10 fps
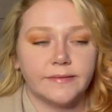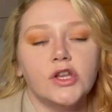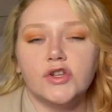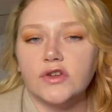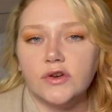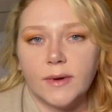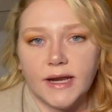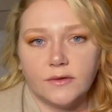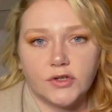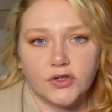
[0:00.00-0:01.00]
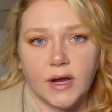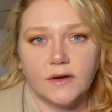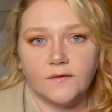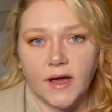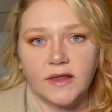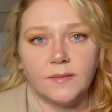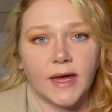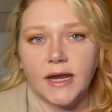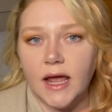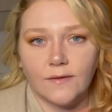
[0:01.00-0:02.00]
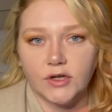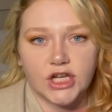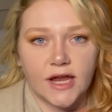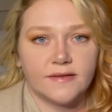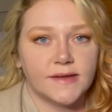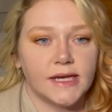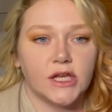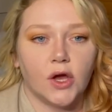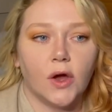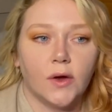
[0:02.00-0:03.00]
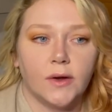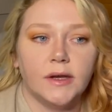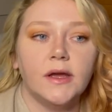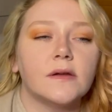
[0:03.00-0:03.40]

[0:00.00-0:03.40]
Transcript: Junior went out to try and find the men every chance that he could.